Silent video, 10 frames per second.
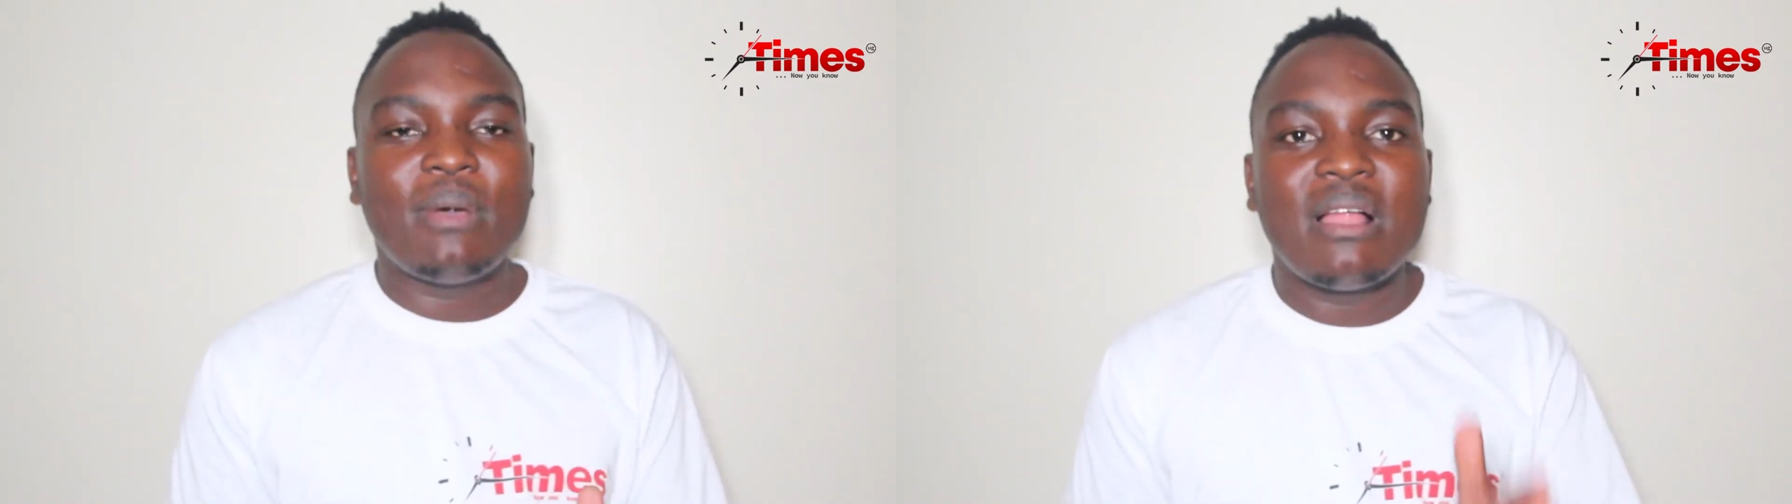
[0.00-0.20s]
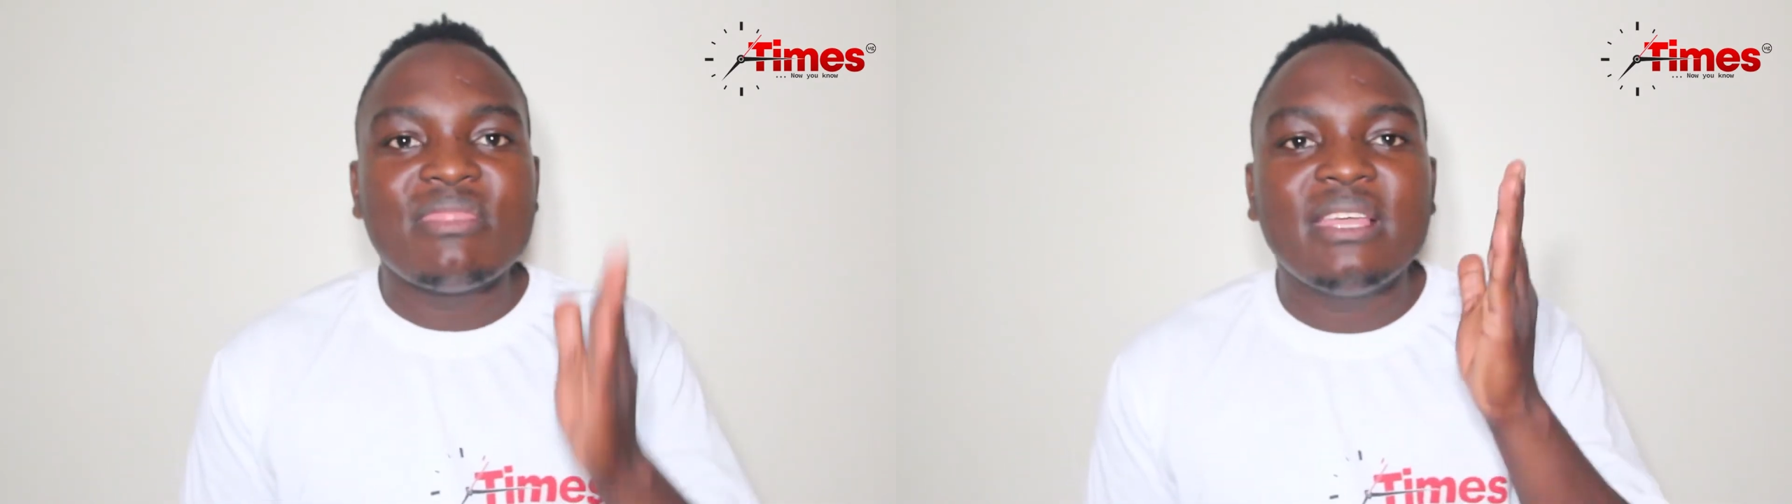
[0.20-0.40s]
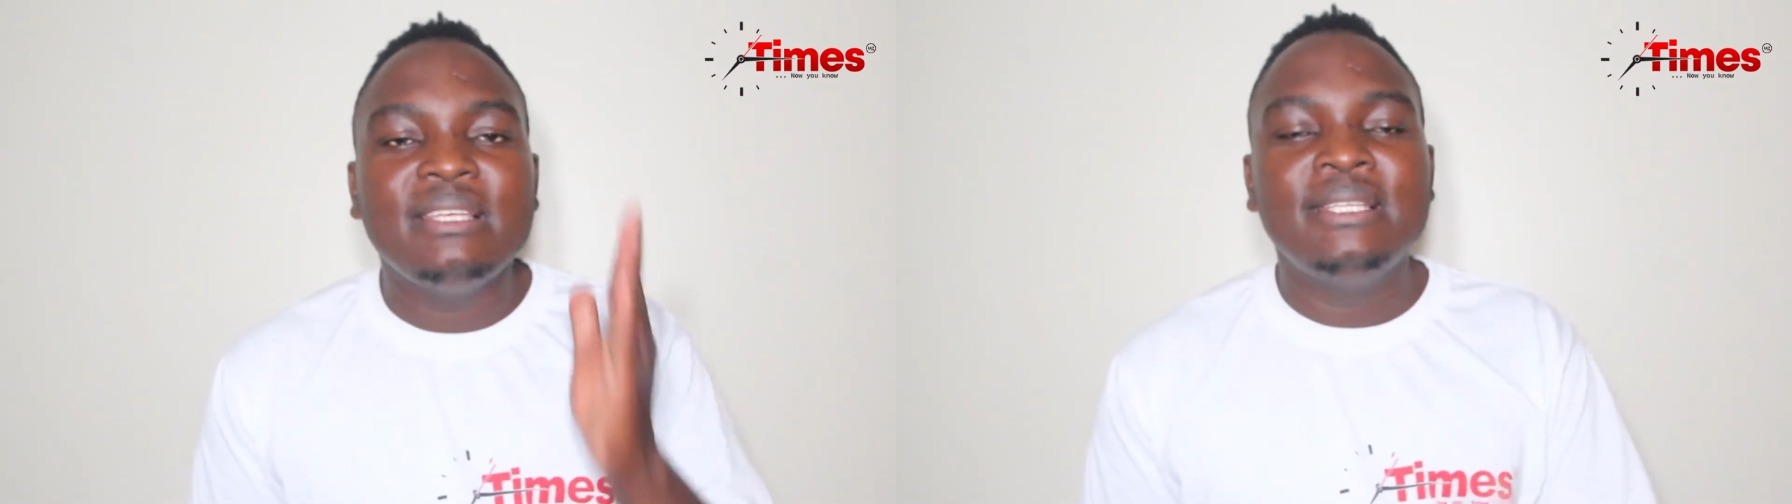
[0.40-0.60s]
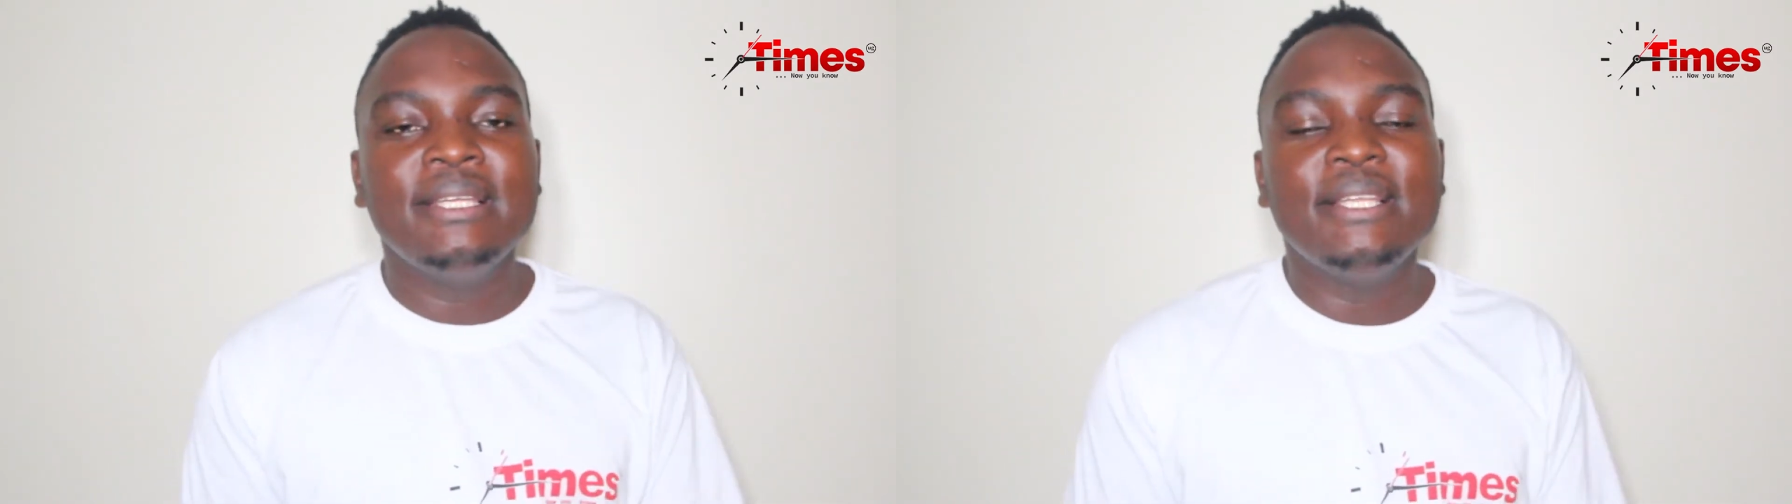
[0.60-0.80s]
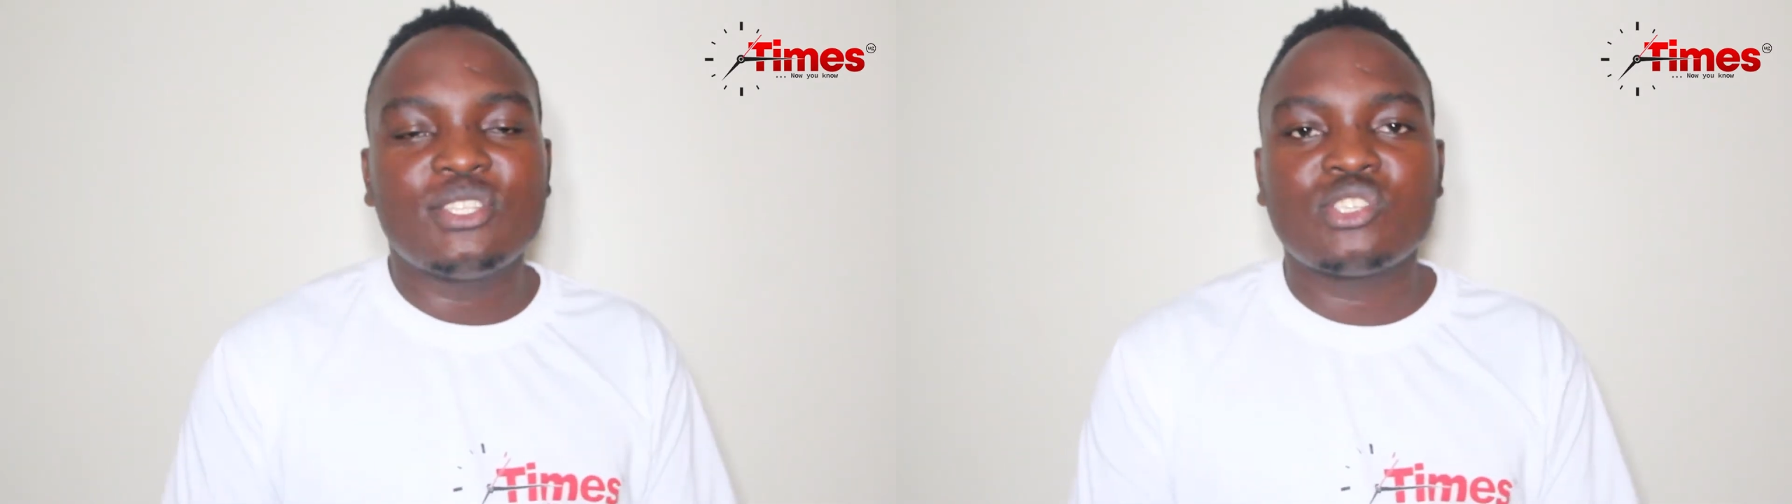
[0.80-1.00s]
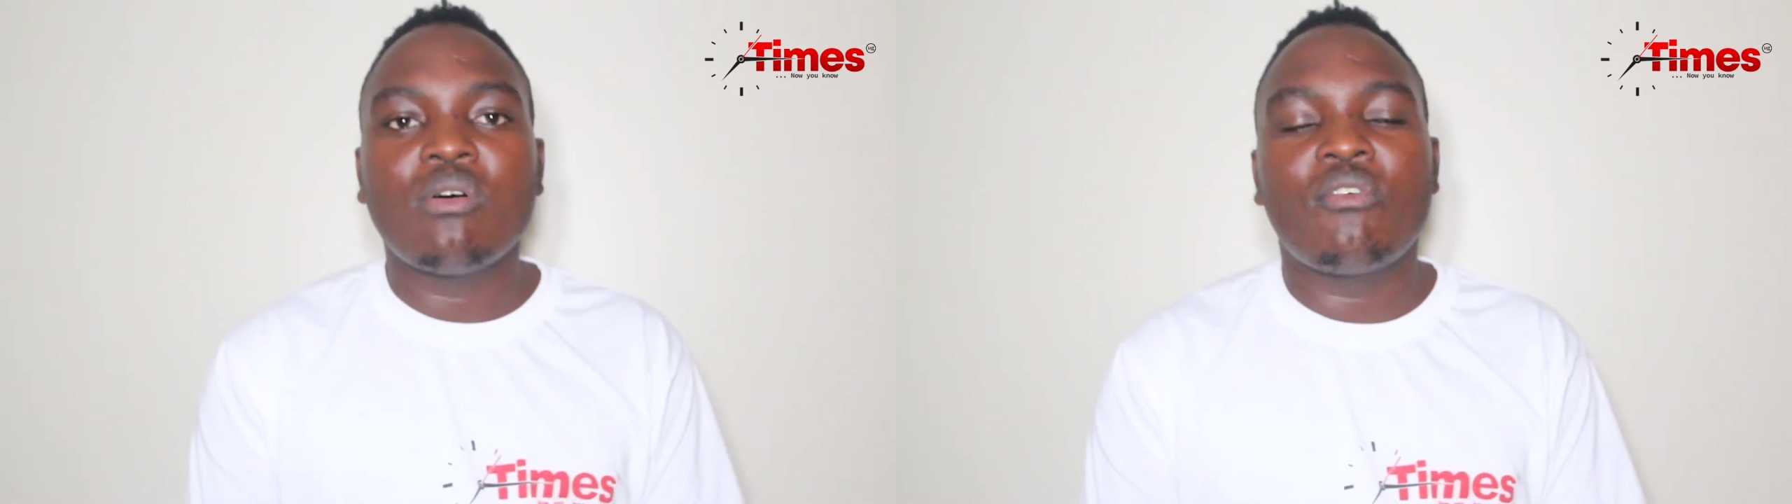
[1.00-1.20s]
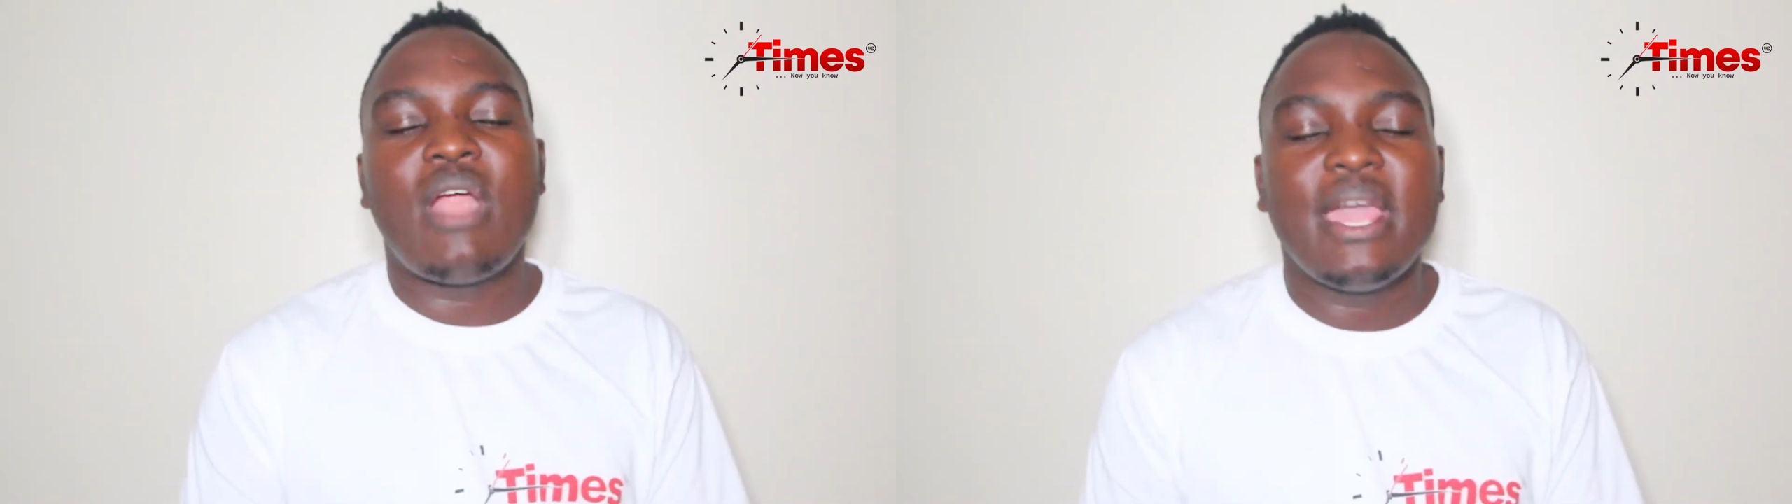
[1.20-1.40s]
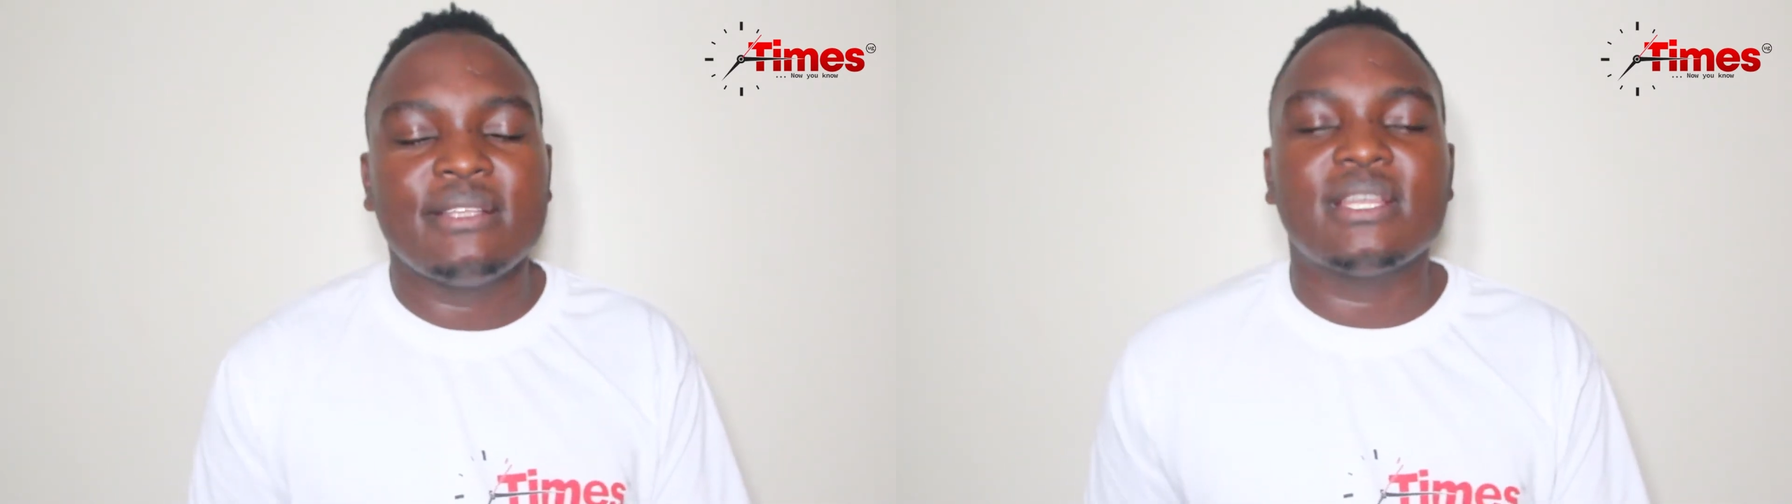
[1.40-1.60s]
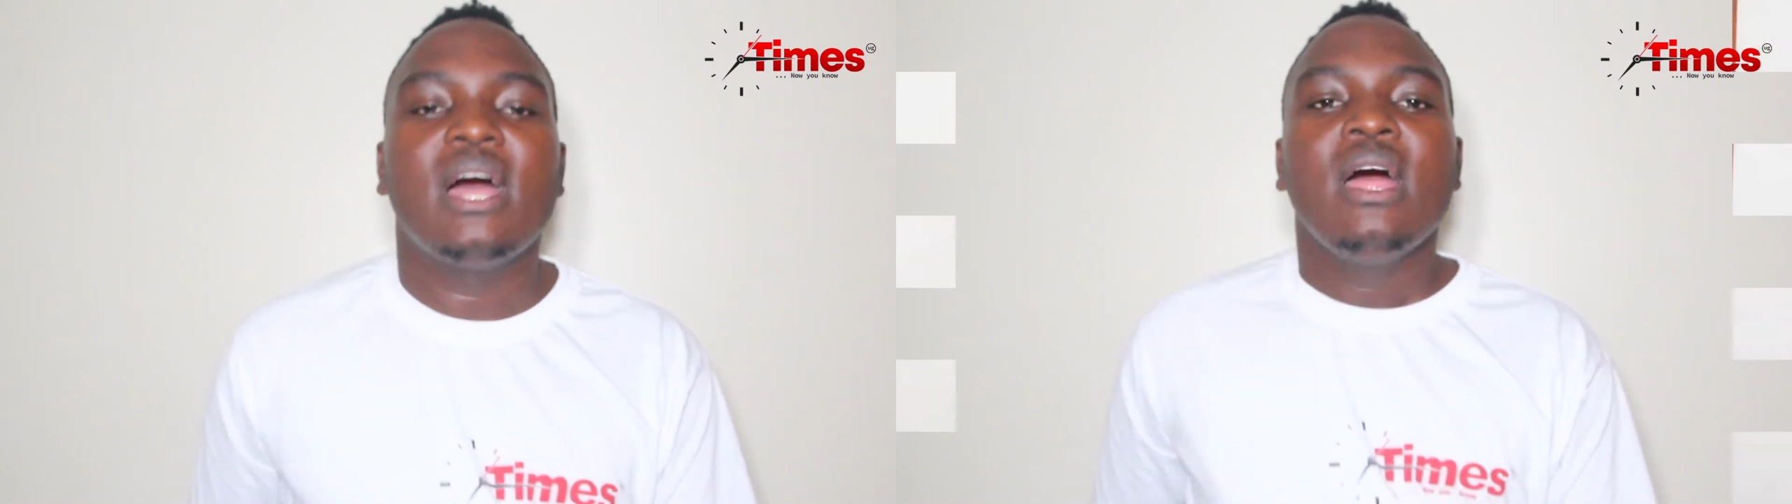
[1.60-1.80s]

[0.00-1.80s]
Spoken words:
and they did it so right.